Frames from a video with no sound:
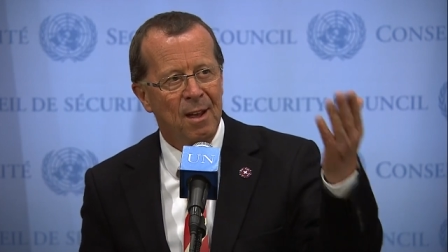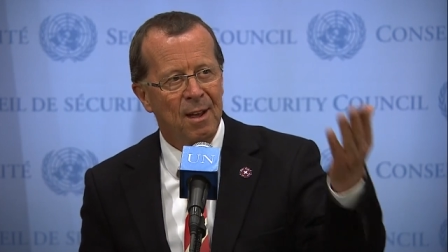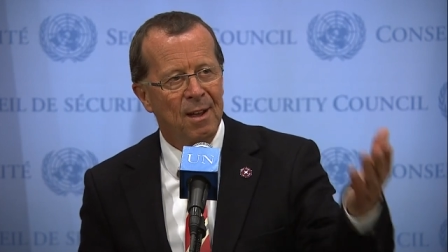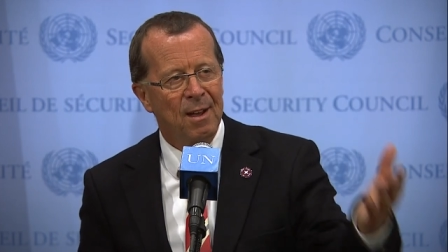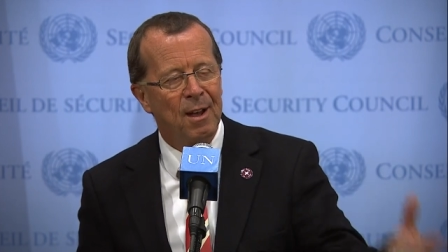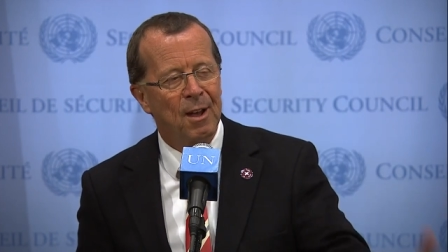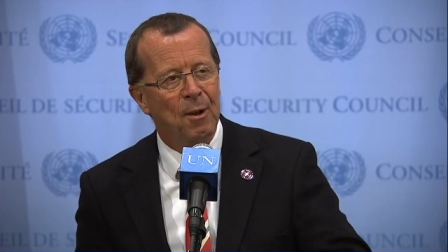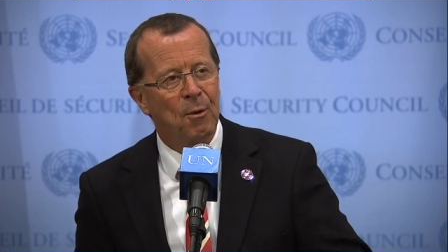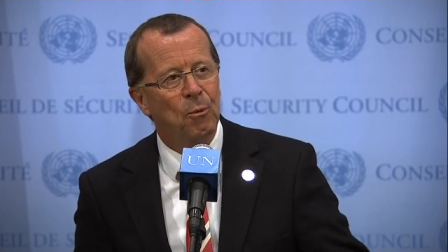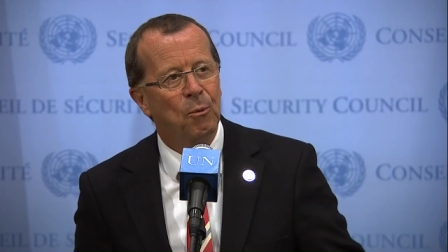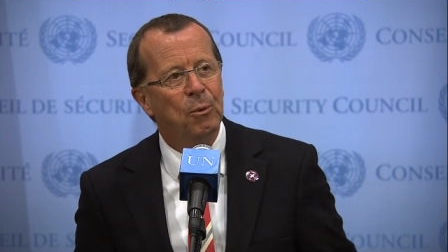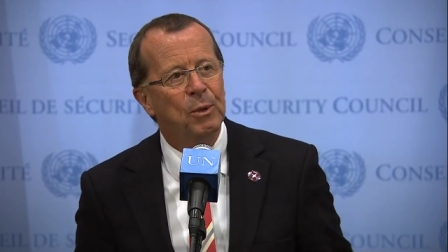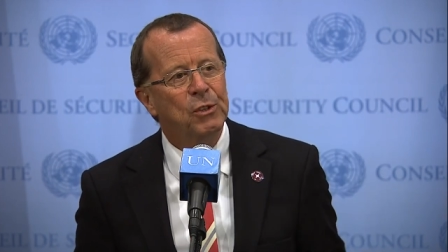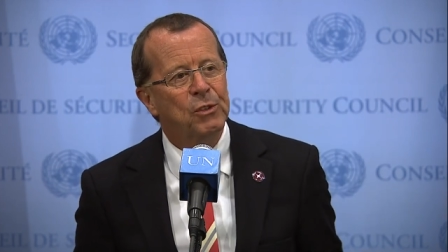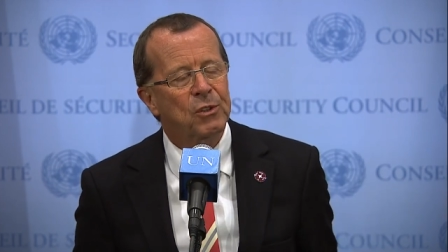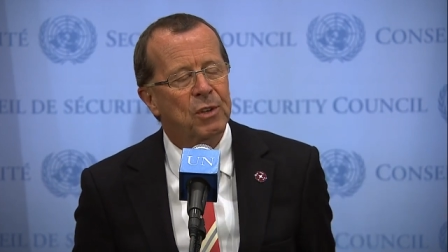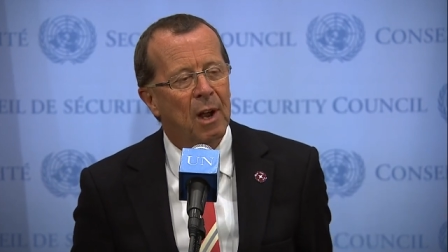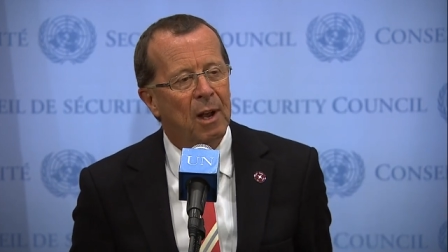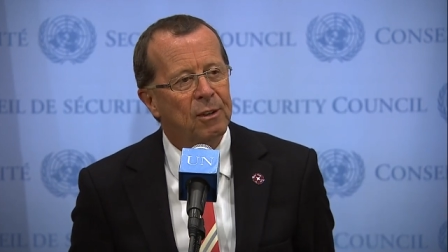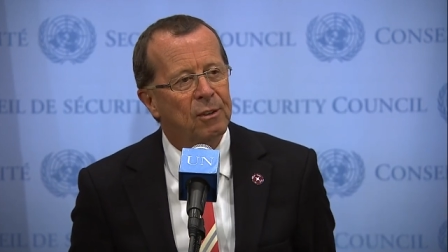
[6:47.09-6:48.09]
Uh, we
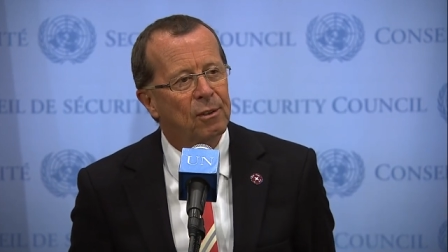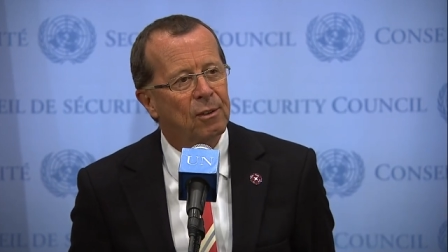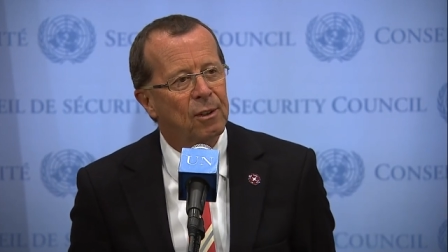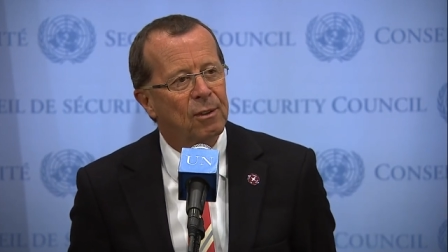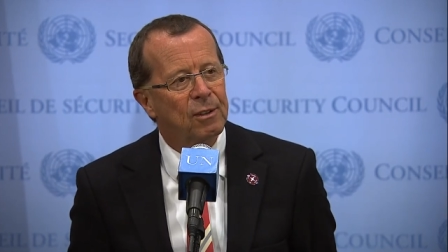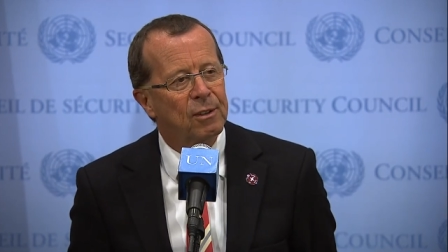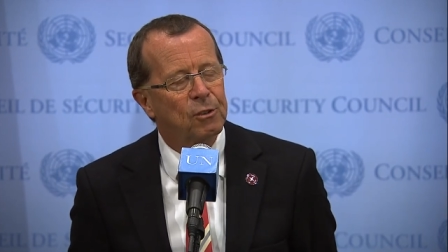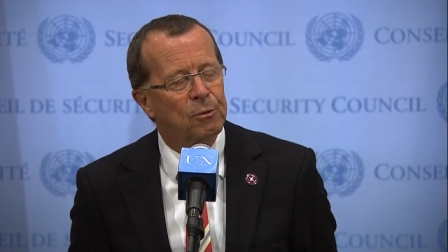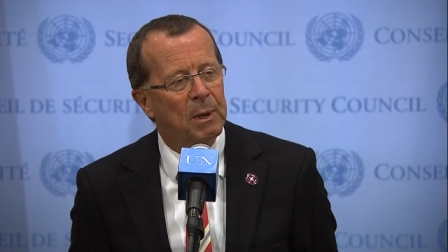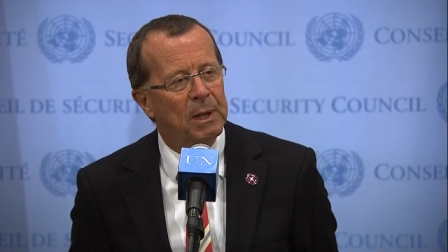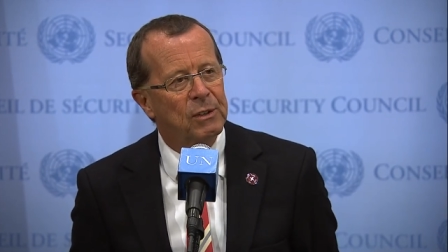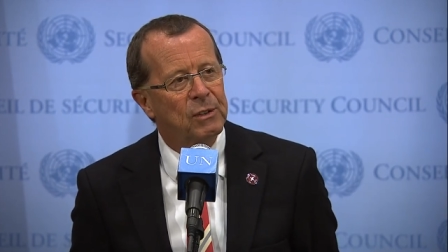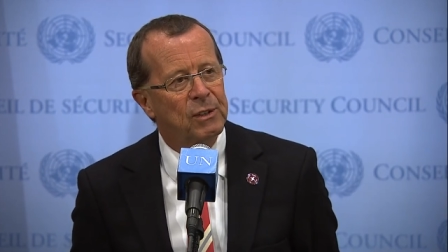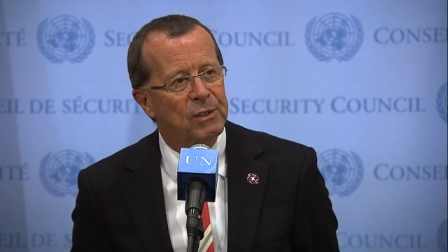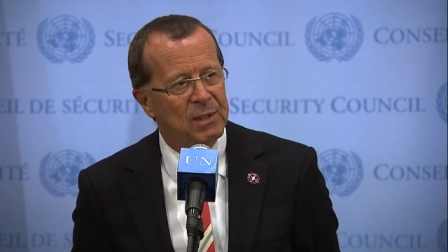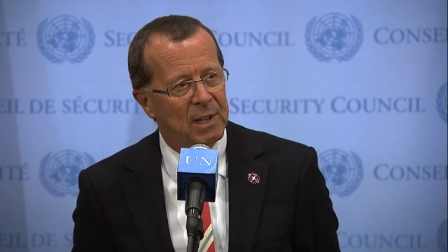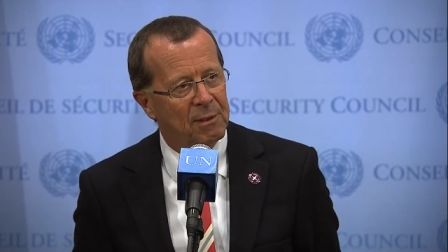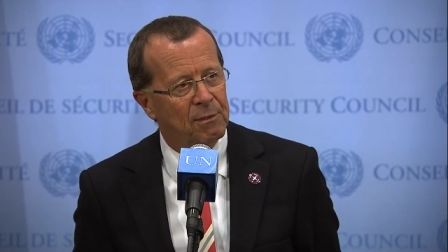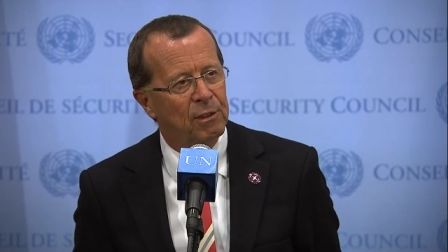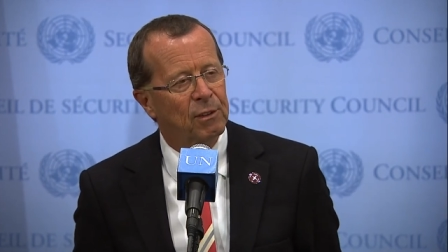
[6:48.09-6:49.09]
started on the
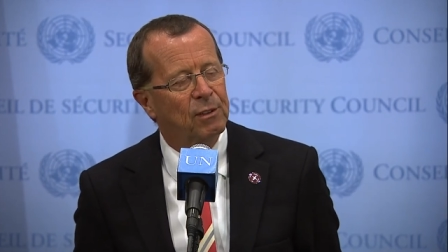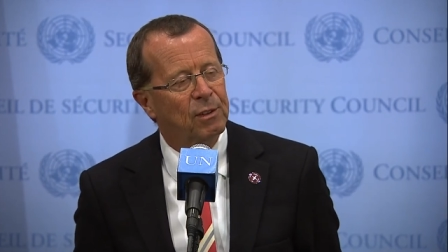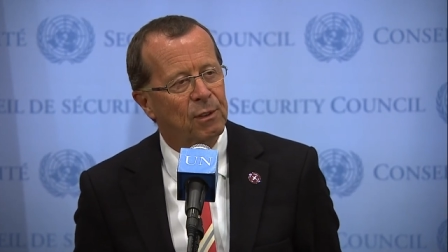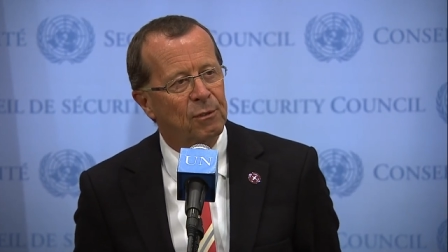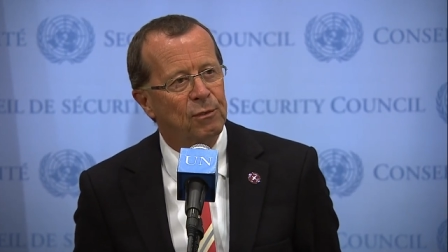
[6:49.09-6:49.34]
27th